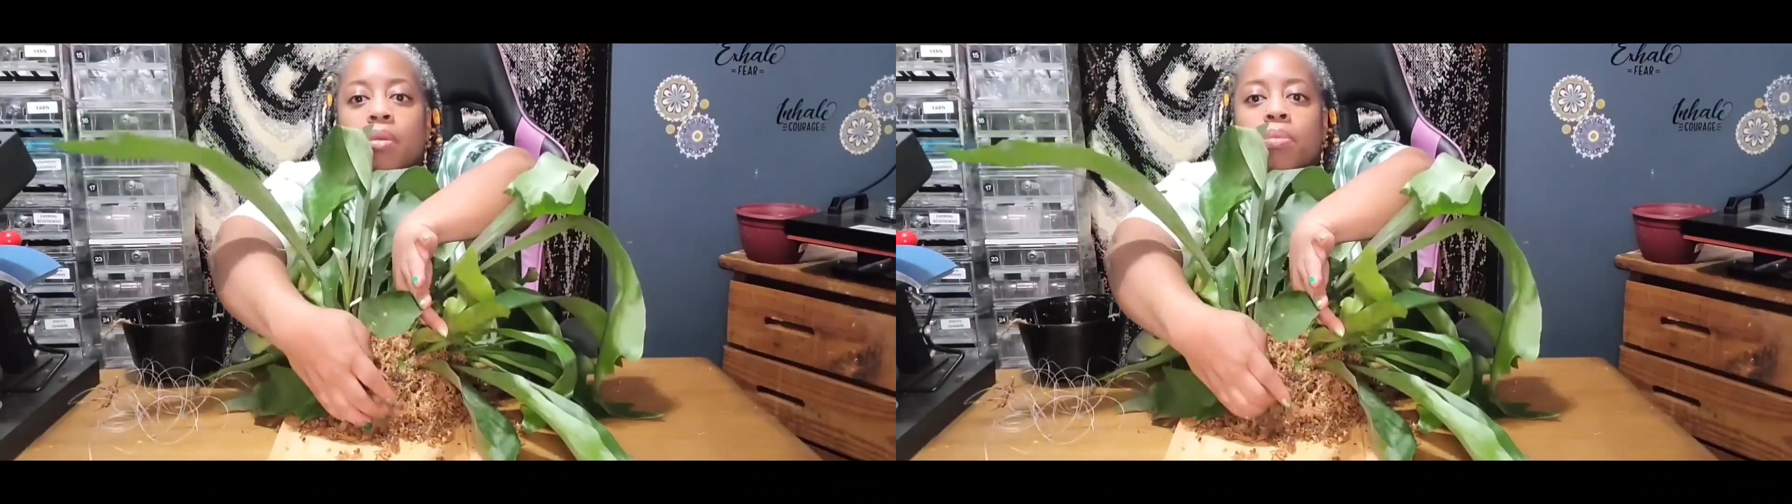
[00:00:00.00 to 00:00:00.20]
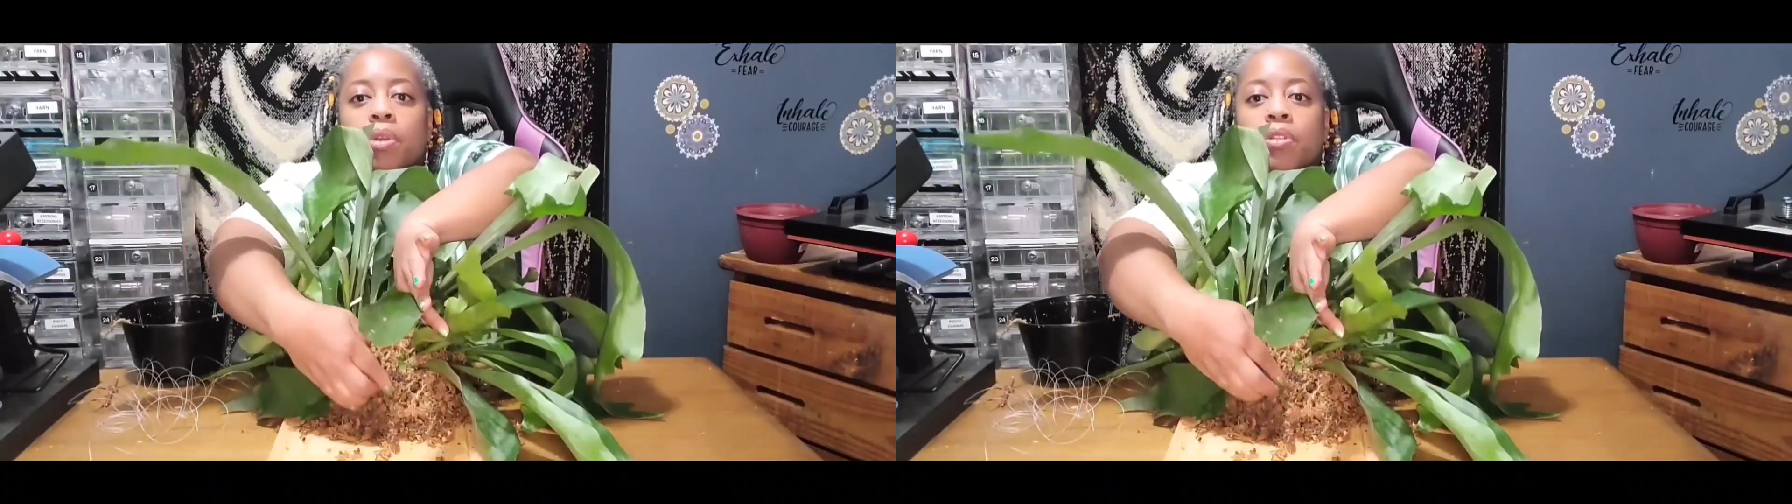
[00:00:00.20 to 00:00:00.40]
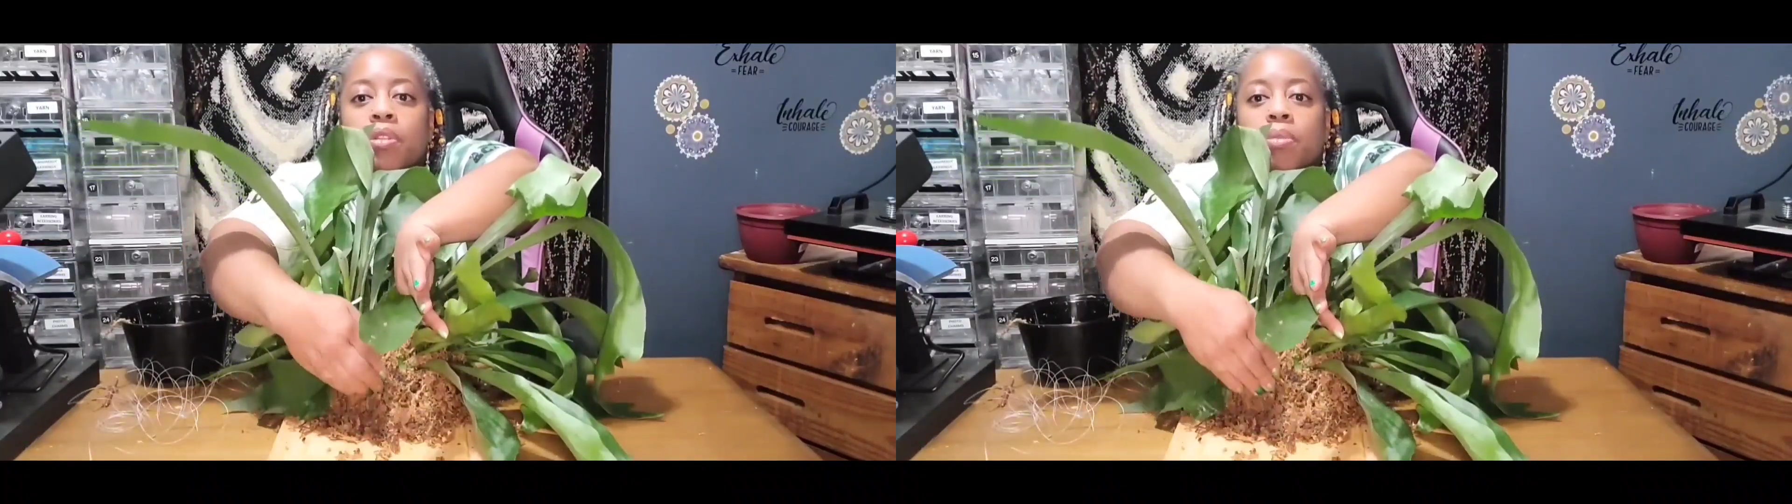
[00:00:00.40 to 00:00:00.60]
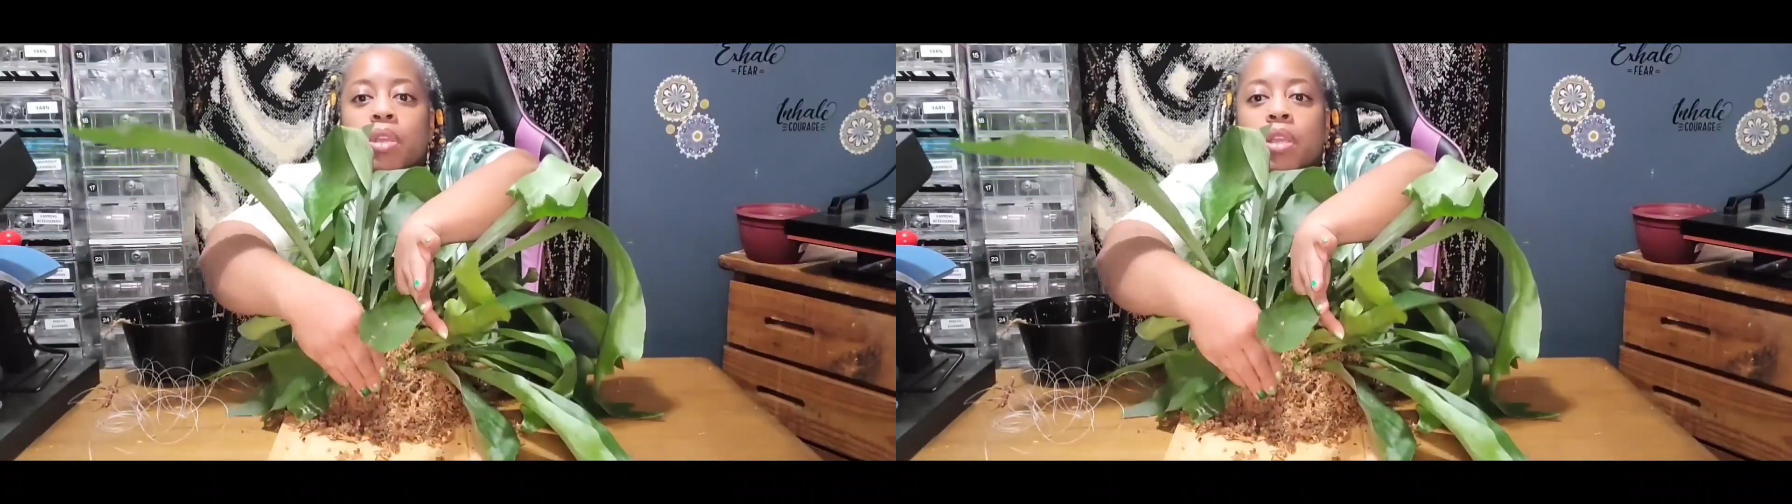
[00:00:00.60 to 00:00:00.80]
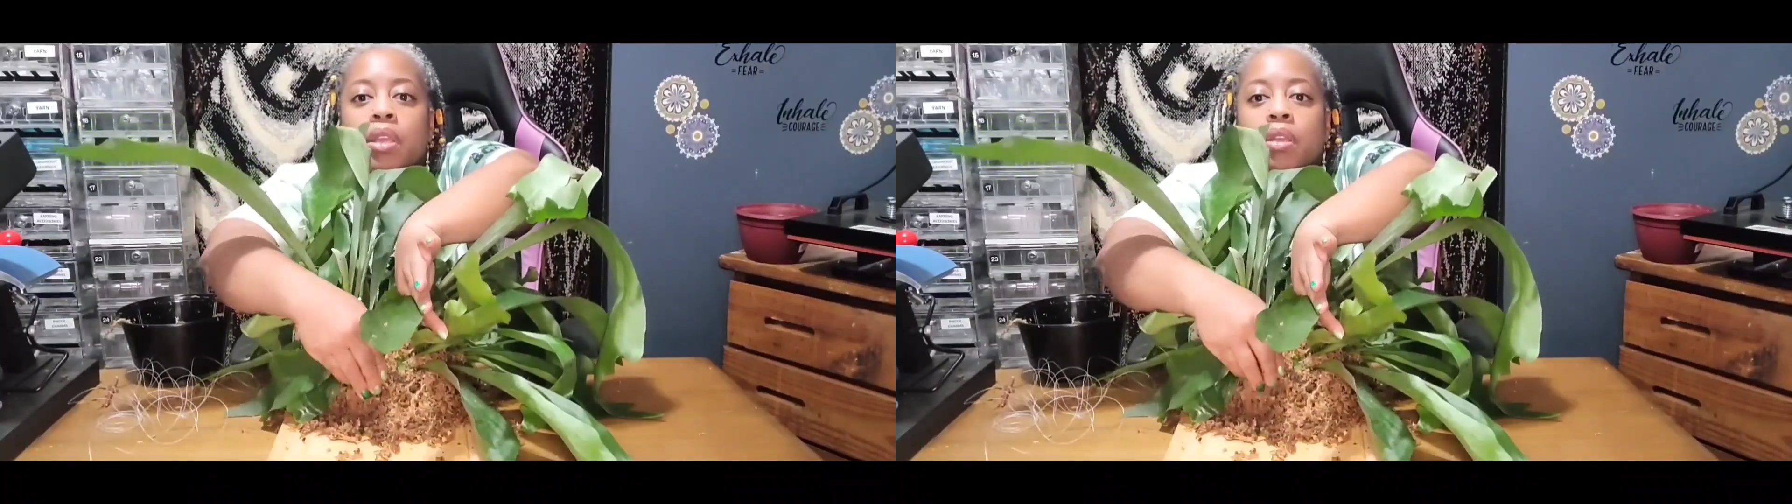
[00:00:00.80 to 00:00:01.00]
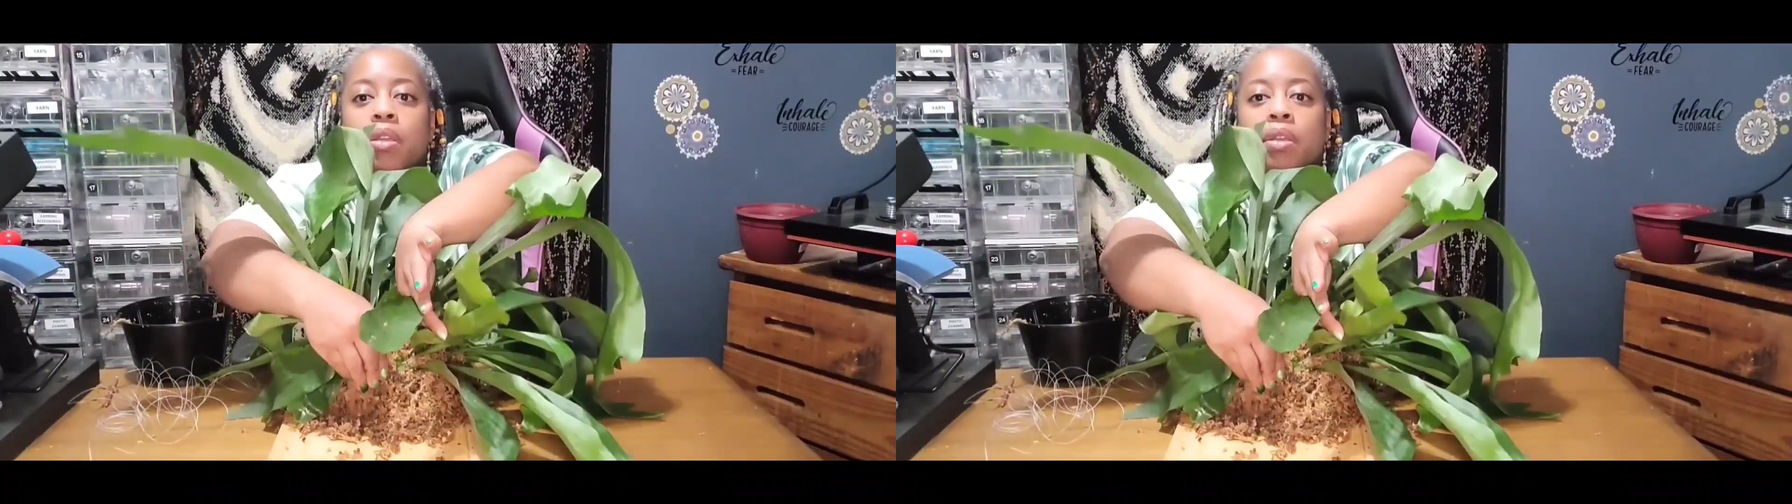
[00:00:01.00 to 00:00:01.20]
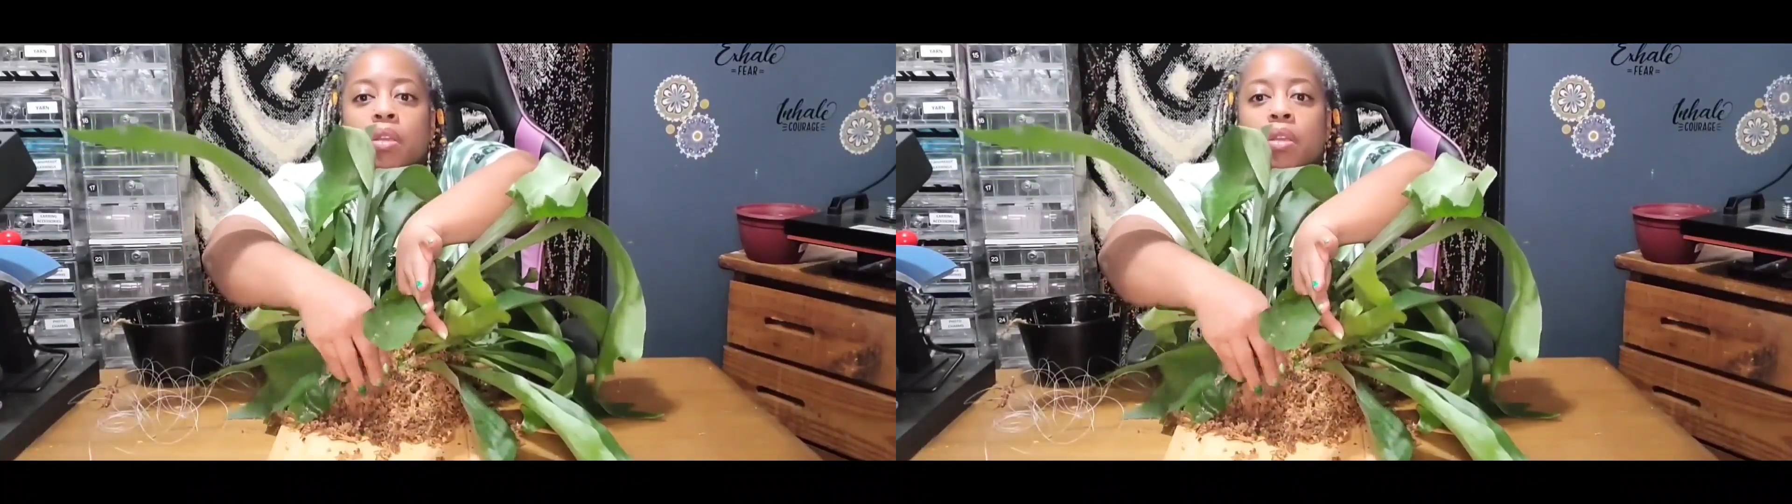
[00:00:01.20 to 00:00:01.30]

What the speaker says: Put some here.